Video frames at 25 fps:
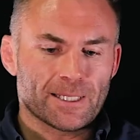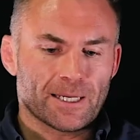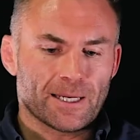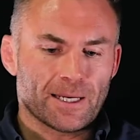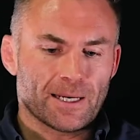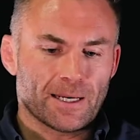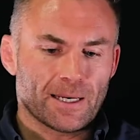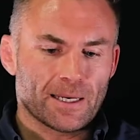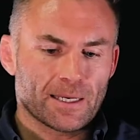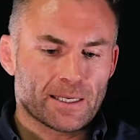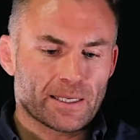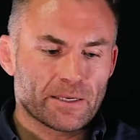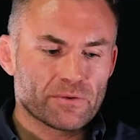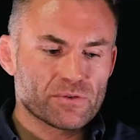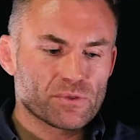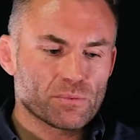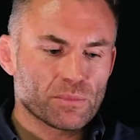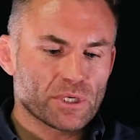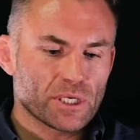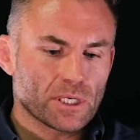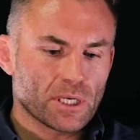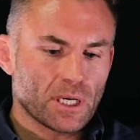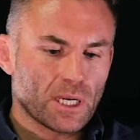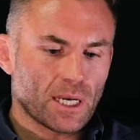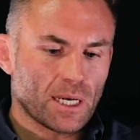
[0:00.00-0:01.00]
it gives
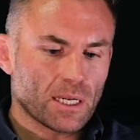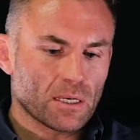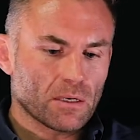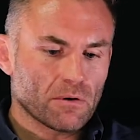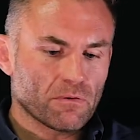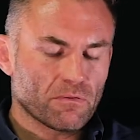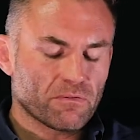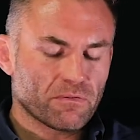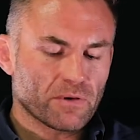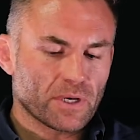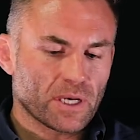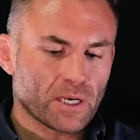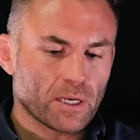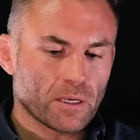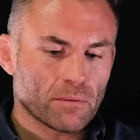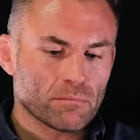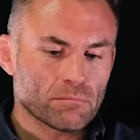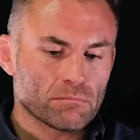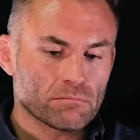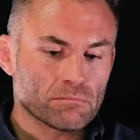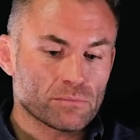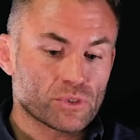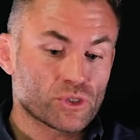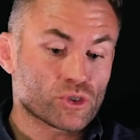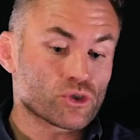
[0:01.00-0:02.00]
me a lot
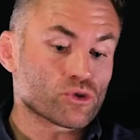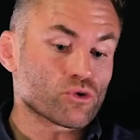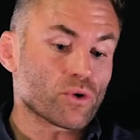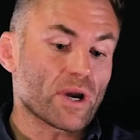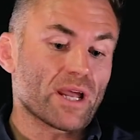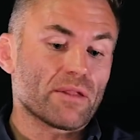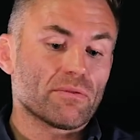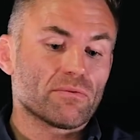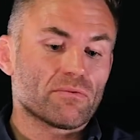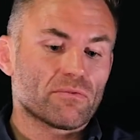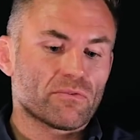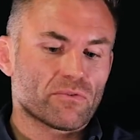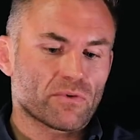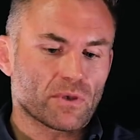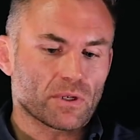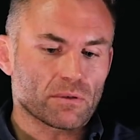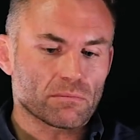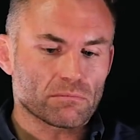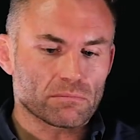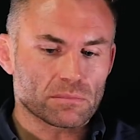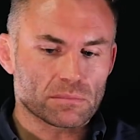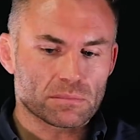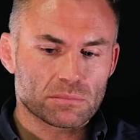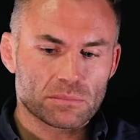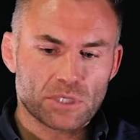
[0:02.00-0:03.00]
of strength
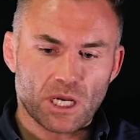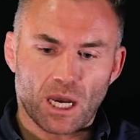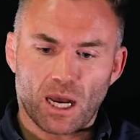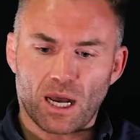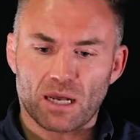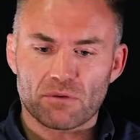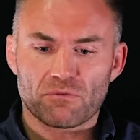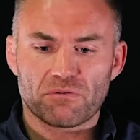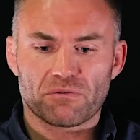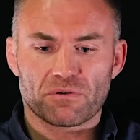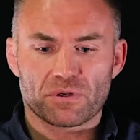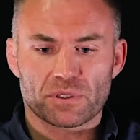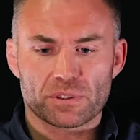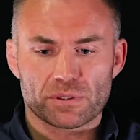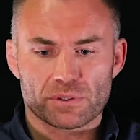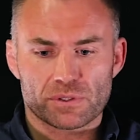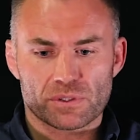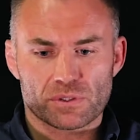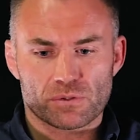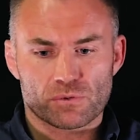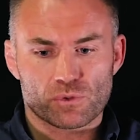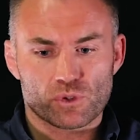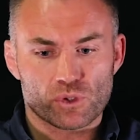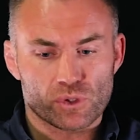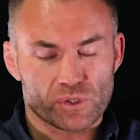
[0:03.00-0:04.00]
and
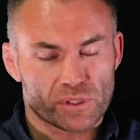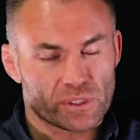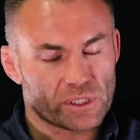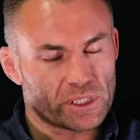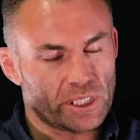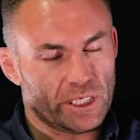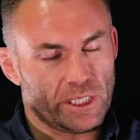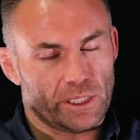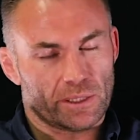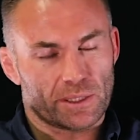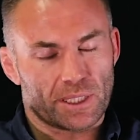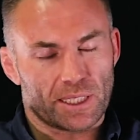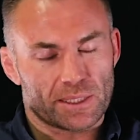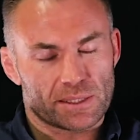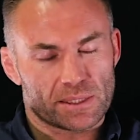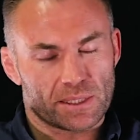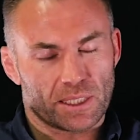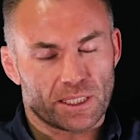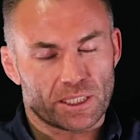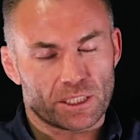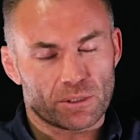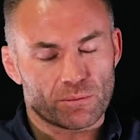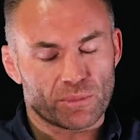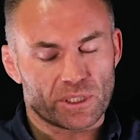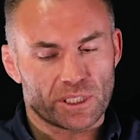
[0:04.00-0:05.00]
confidence, just seeing that
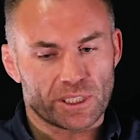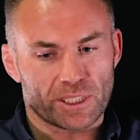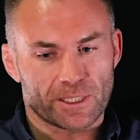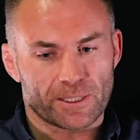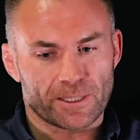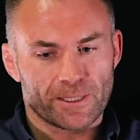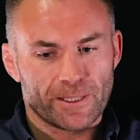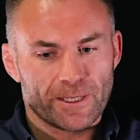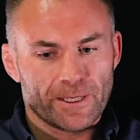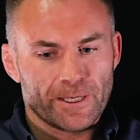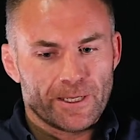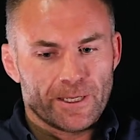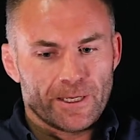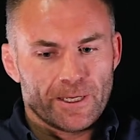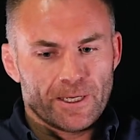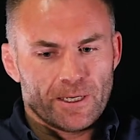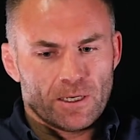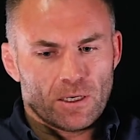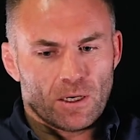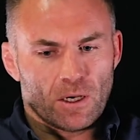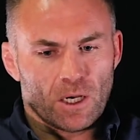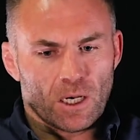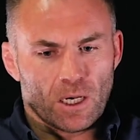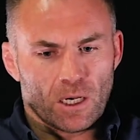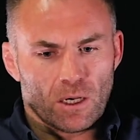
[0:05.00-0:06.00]
side of me. And
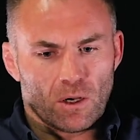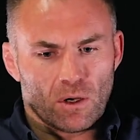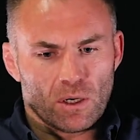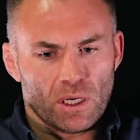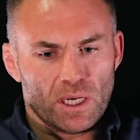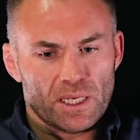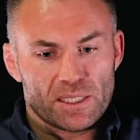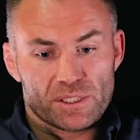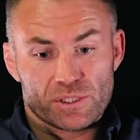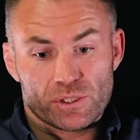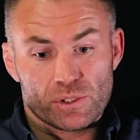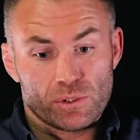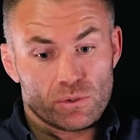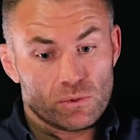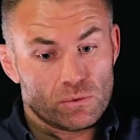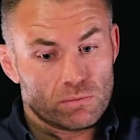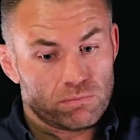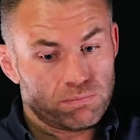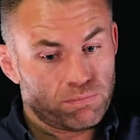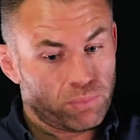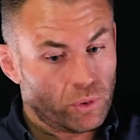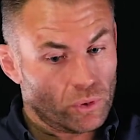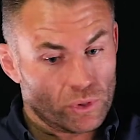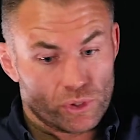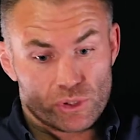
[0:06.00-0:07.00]
unless you
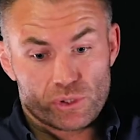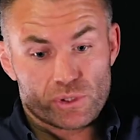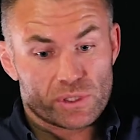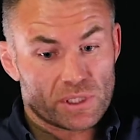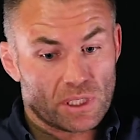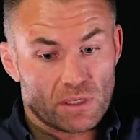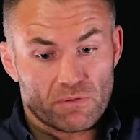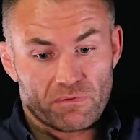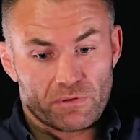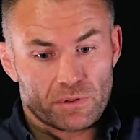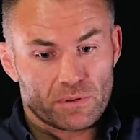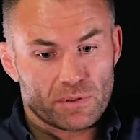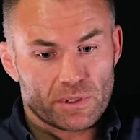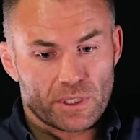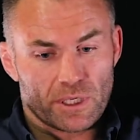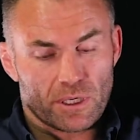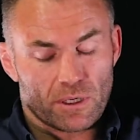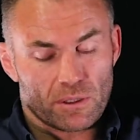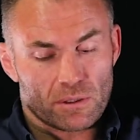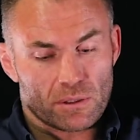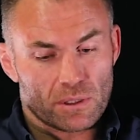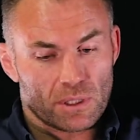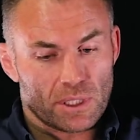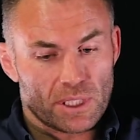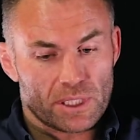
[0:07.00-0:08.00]
push yourself in there,
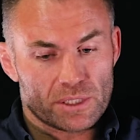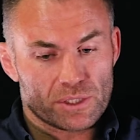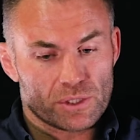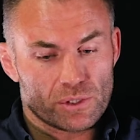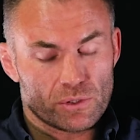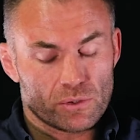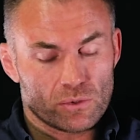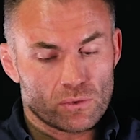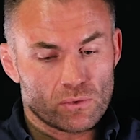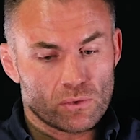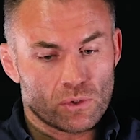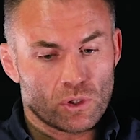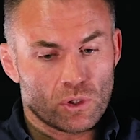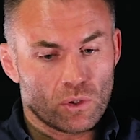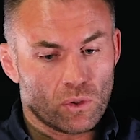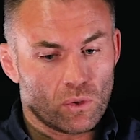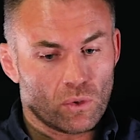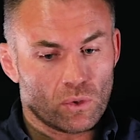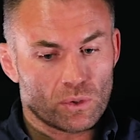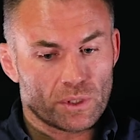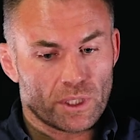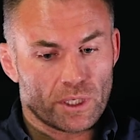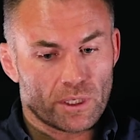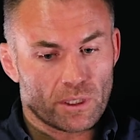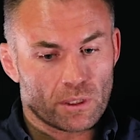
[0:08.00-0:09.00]
and unless you
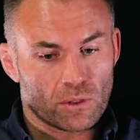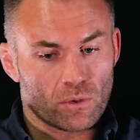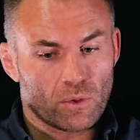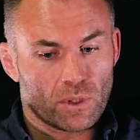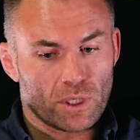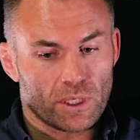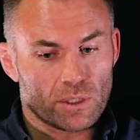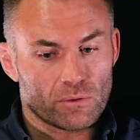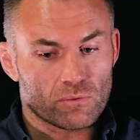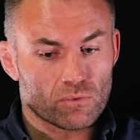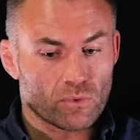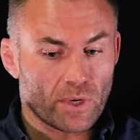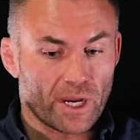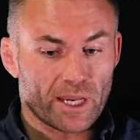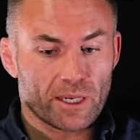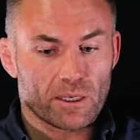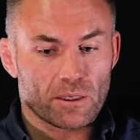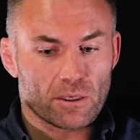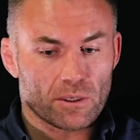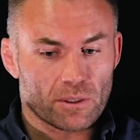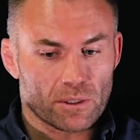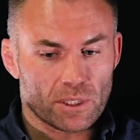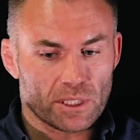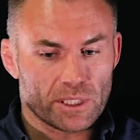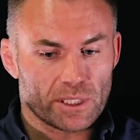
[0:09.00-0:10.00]
go there quite
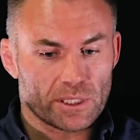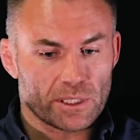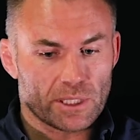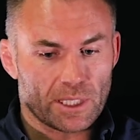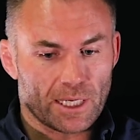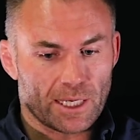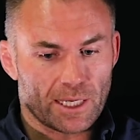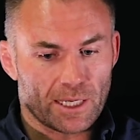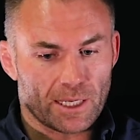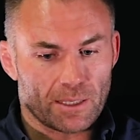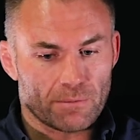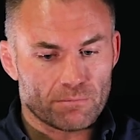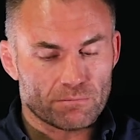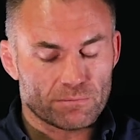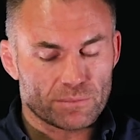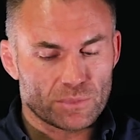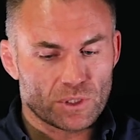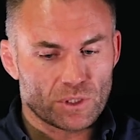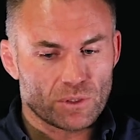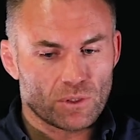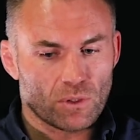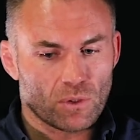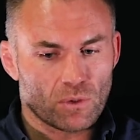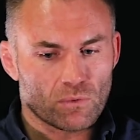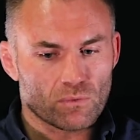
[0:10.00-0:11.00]
regularly,
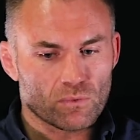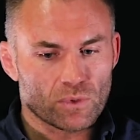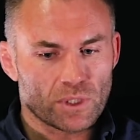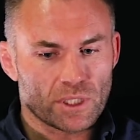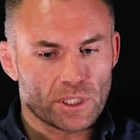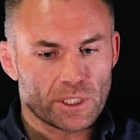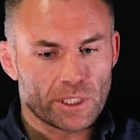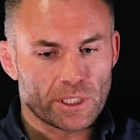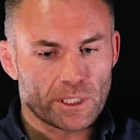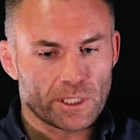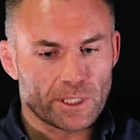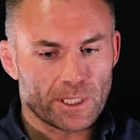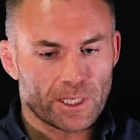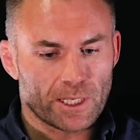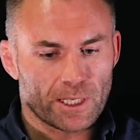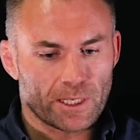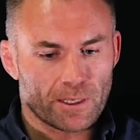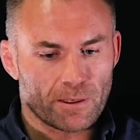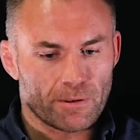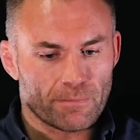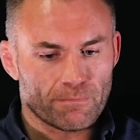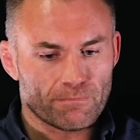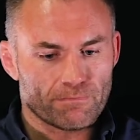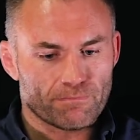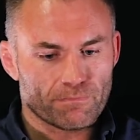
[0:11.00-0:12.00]
you don't
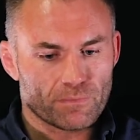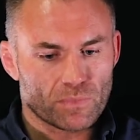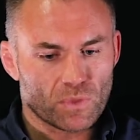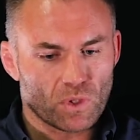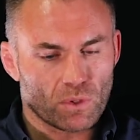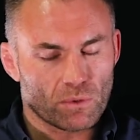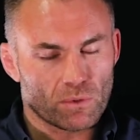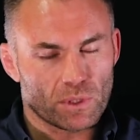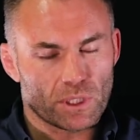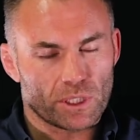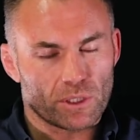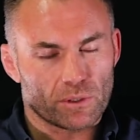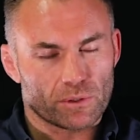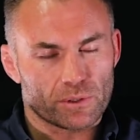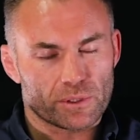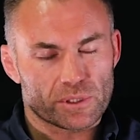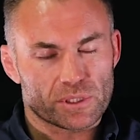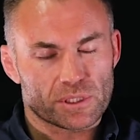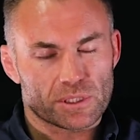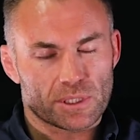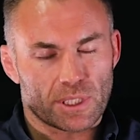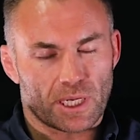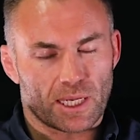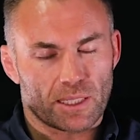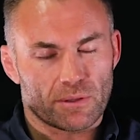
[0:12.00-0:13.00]
really
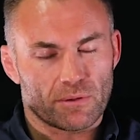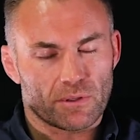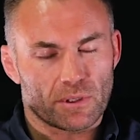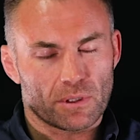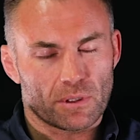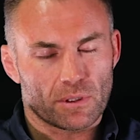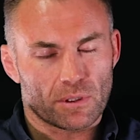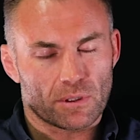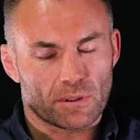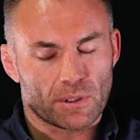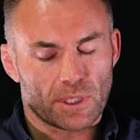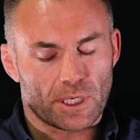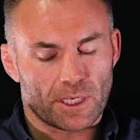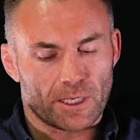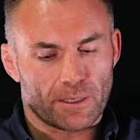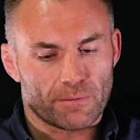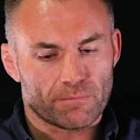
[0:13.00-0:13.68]
understand it, or